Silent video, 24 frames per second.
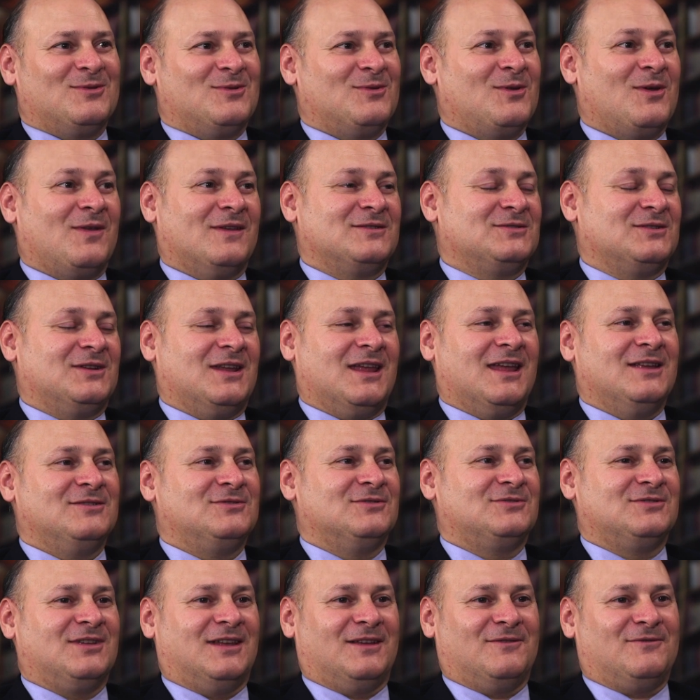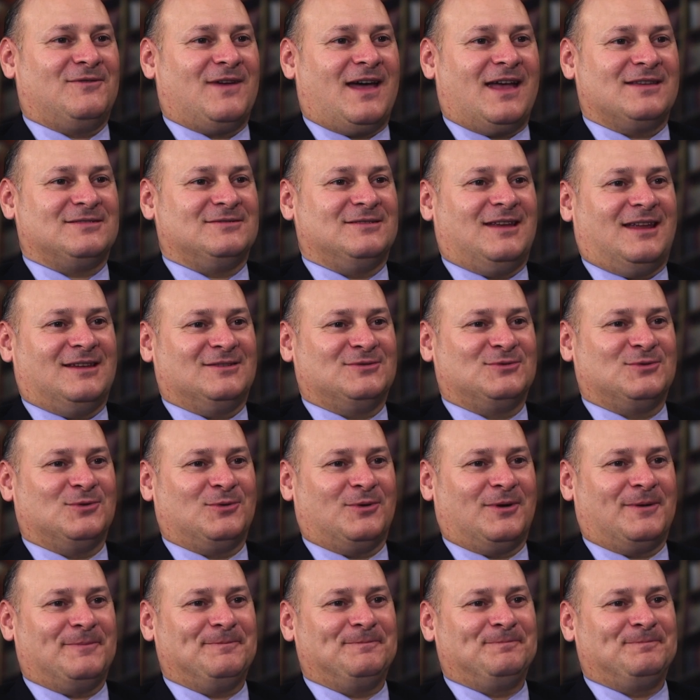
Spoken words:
No, it's an interesting, fascinating story.